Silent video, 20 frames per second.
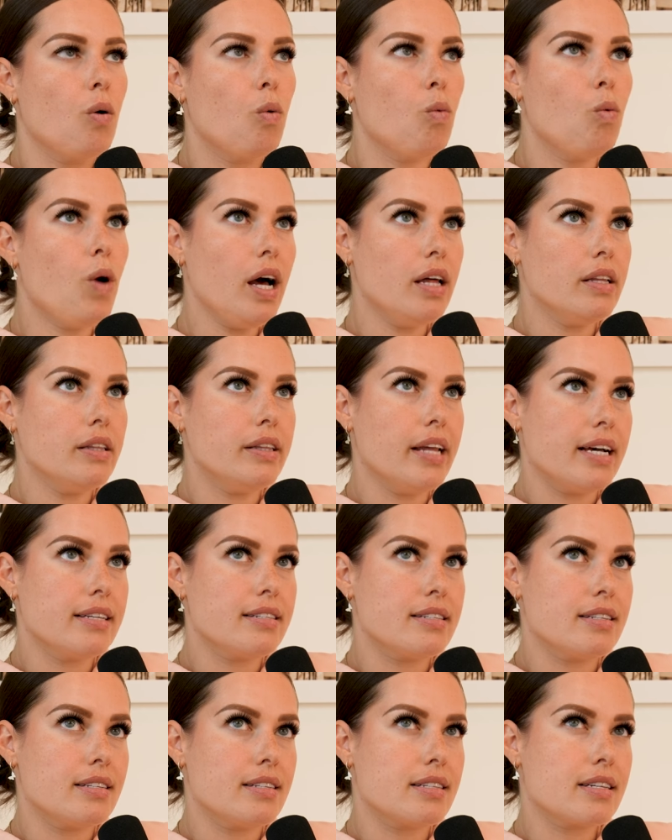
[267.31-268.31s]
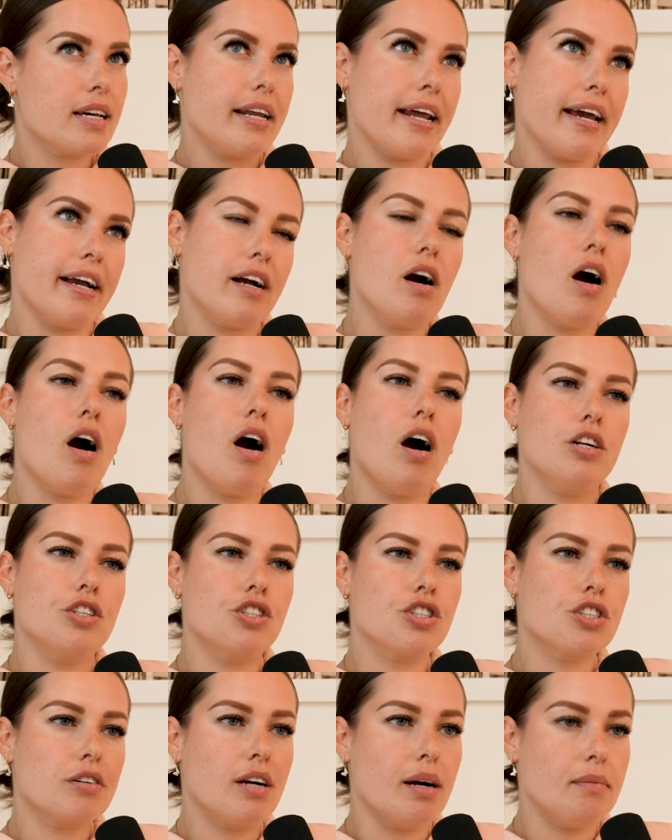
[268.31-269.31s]
what lessons can I
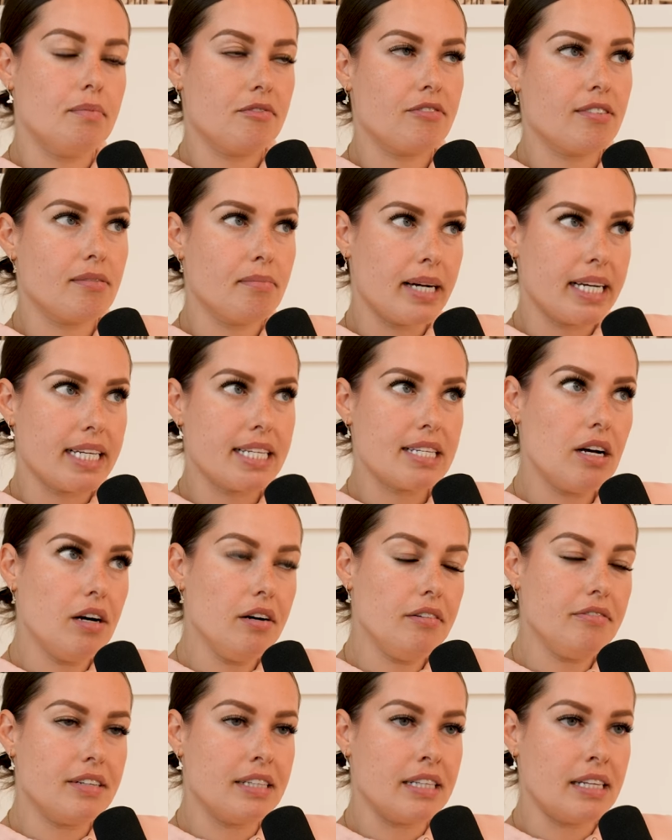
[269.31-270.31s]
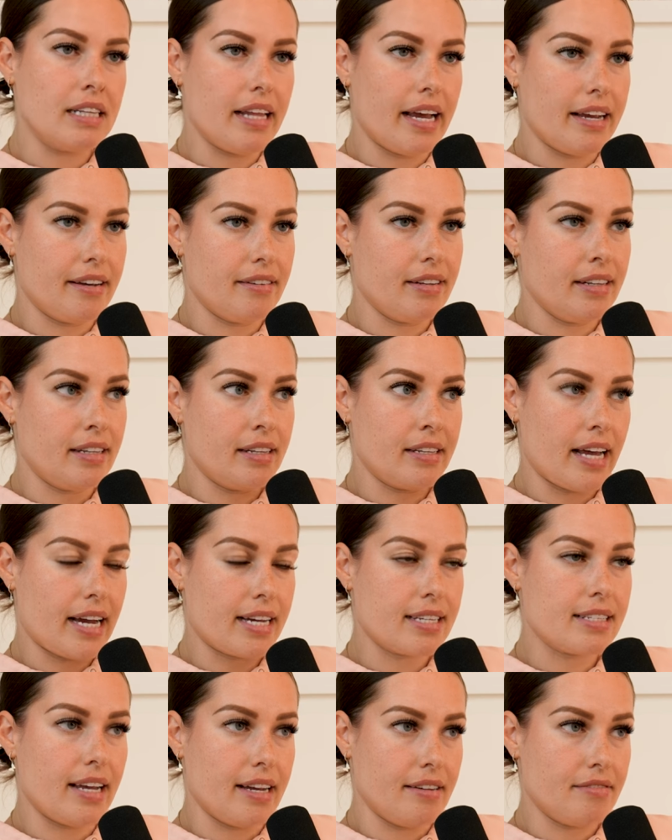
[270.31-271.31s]
conjure up for myself in the life in the
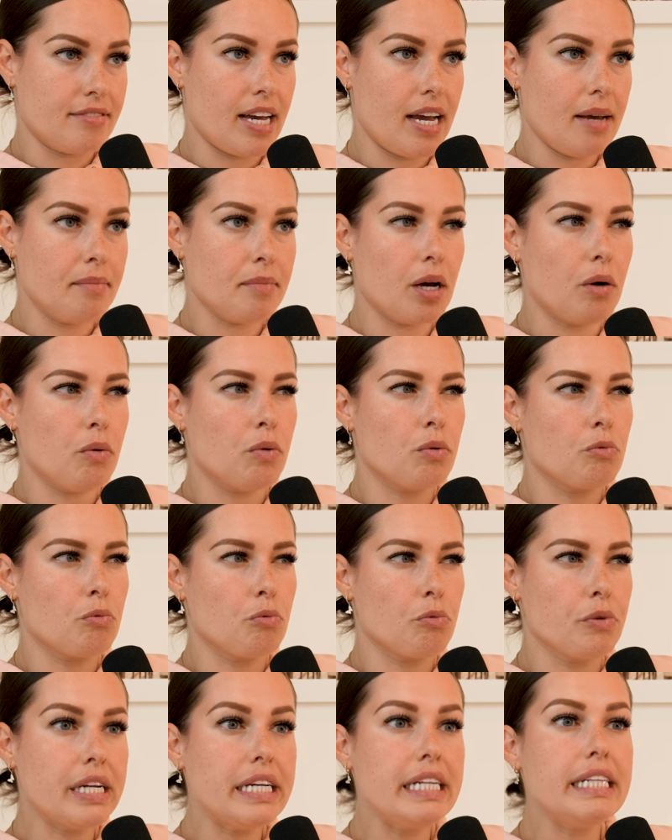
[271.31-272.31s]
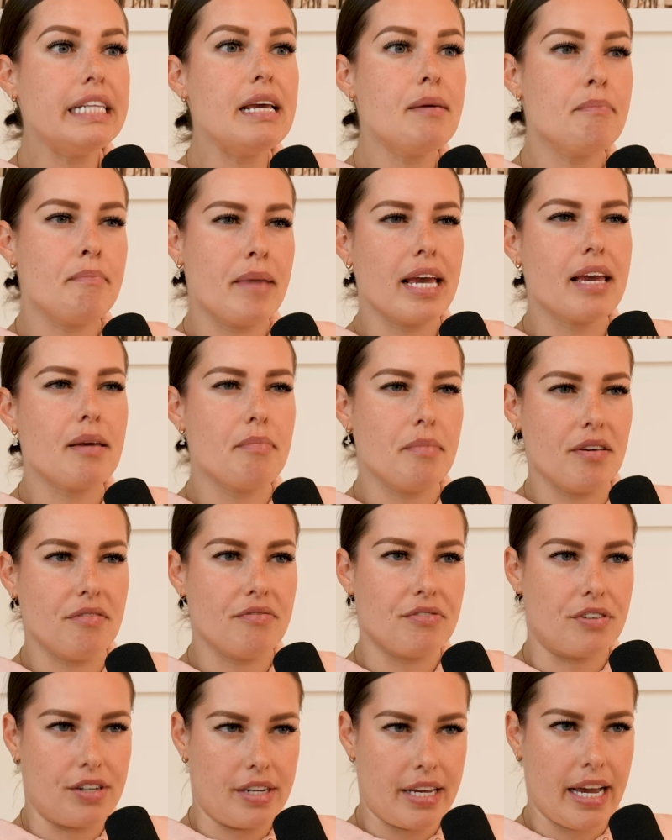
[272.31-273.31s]
next lifetime that will really make me
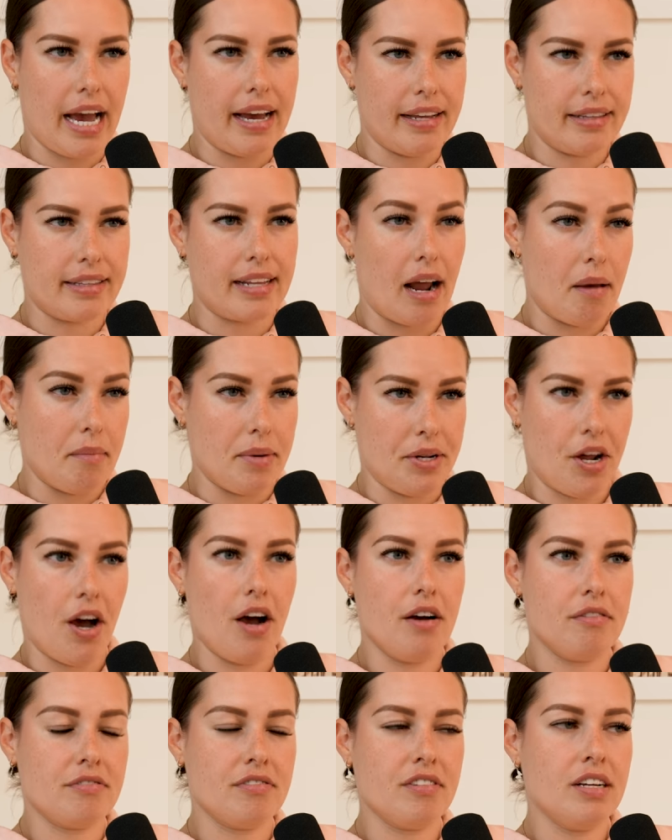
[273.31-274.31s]
forget that I'm enough?